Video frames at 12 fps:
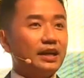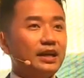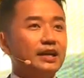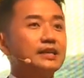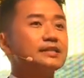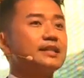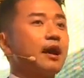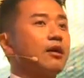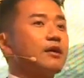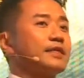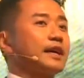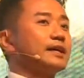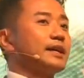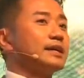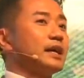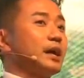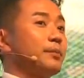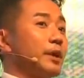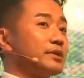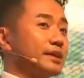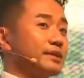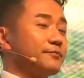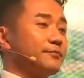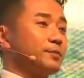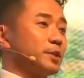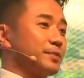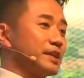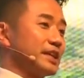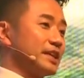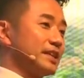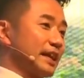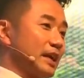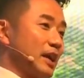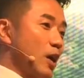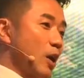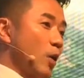Instead of thinking about it from the beginning,